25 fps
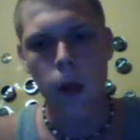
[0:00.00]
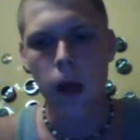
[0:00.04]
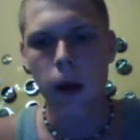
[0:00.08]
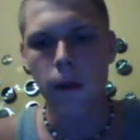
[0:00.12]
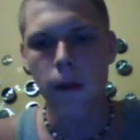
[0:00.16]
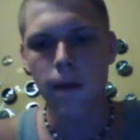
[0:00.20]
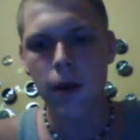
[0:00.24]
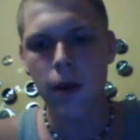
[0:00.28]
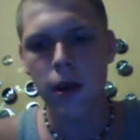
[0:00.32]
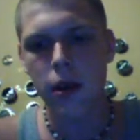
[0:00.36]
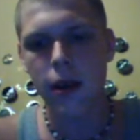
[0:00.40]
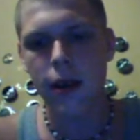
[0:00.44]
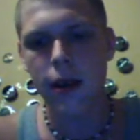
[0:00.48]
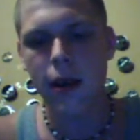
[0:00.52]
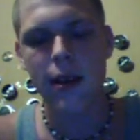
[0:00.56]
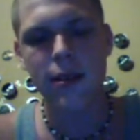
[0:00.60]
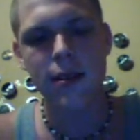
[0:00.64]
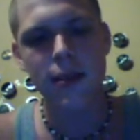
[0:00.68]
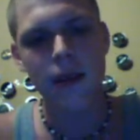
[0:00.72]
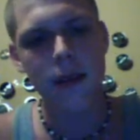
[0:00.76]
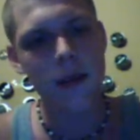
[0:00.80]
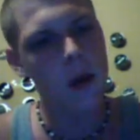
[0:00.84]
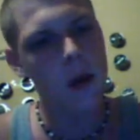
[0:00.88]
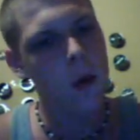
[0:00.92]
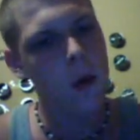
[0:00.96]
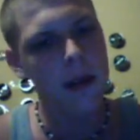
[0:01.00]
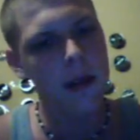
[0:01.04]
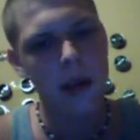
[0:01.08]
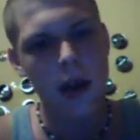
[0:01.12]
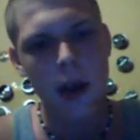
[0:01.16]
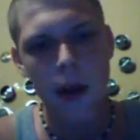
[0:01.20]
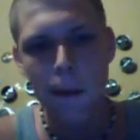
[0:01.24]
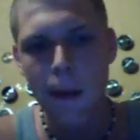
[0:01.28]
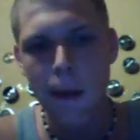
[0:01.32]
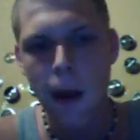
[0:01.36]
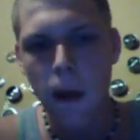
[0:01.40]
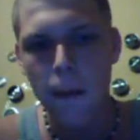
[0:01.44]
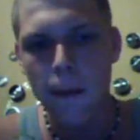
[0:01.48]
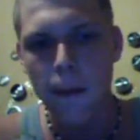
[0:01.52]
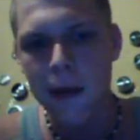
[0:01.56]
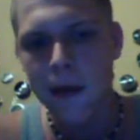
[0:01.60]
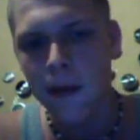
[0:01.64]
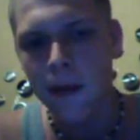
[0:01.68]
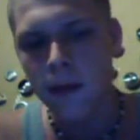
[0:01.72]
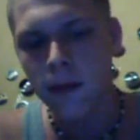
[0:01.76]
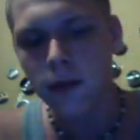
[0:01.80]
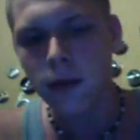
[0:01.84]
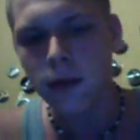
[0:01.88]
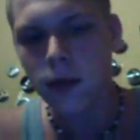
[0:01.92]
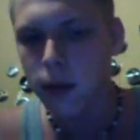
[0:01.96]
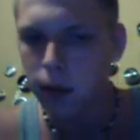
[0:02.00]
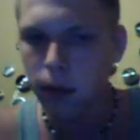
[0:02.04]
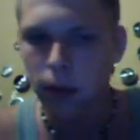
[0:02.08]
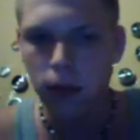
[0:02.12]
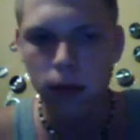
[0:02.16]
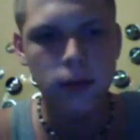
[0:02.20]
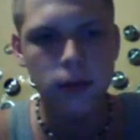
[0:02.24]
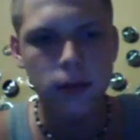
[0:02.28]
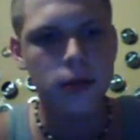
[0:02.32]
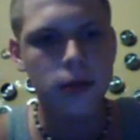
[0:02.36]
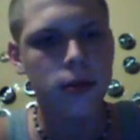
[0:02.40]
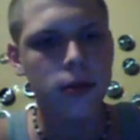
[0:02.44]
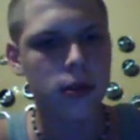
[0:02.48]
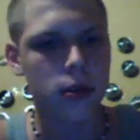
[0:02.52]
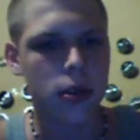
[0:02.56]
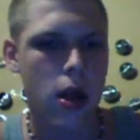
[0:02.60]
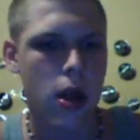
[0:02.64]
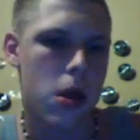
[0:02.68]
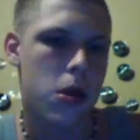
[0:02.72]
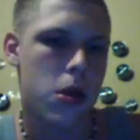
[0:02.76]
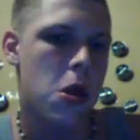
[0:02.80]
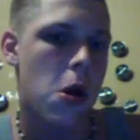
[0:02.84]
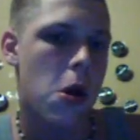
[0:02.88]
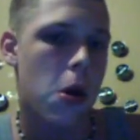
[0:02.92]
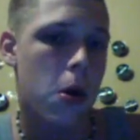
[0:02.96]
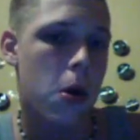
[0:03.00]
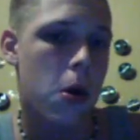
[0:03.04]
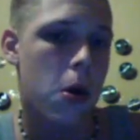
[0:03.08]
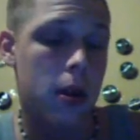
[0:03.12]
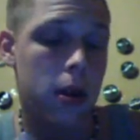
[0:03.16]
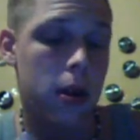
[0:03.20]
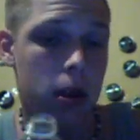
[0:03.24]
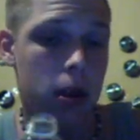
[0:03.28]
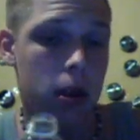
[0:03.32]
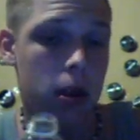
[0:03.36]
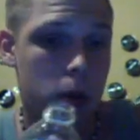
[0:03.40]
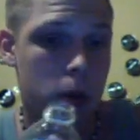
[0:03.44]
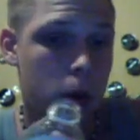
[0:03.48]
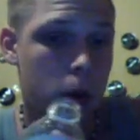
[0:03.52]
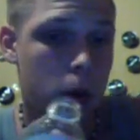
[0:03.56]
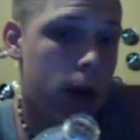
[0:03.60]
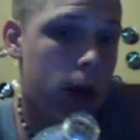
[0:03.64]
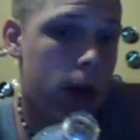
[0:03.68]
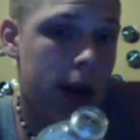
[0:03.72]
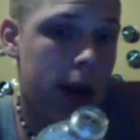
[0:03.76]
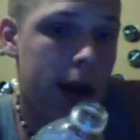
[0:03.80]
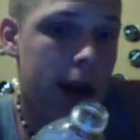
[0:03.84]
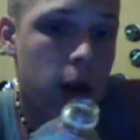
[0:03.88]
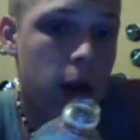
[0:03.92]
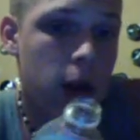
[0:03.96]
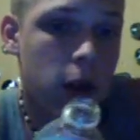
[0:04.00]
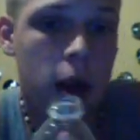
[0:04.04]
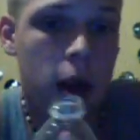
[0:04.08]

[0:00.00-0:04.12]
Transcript: I figured you guys didn't know anything about me. I thought, throw that out